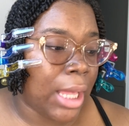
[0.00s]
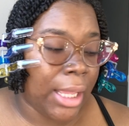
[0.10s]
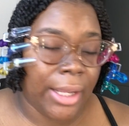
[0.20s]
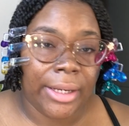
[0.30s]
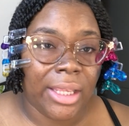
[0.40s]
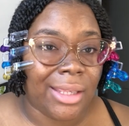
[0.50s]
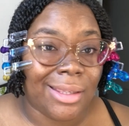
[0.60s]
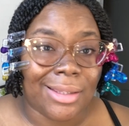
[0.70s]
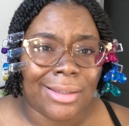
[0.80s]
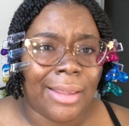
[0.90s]
line
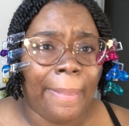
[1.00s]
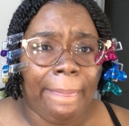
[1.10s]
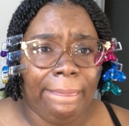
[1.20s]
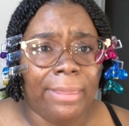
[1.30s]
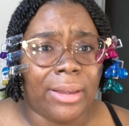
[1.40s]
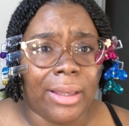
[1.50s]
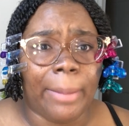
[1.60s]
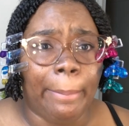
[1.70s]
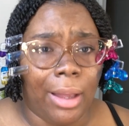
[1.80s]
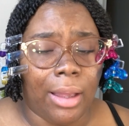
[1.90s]
is the
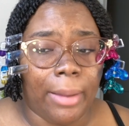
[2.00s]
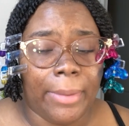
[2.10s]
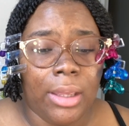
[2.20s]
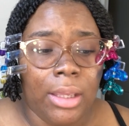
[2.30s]
bomb.